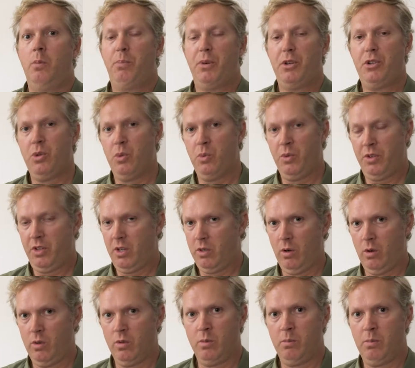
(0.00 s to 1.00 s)
pursuing
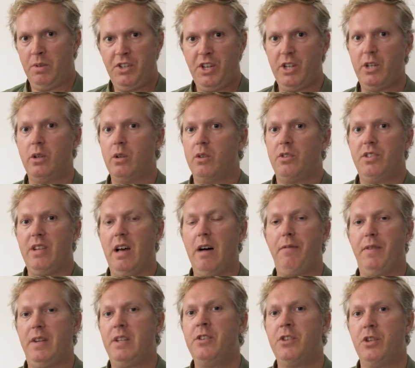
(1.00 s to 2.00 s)
your own material
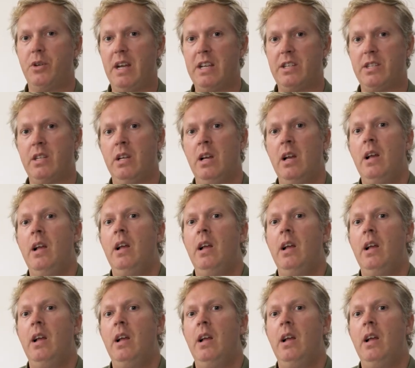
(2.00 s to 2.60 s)
self interest.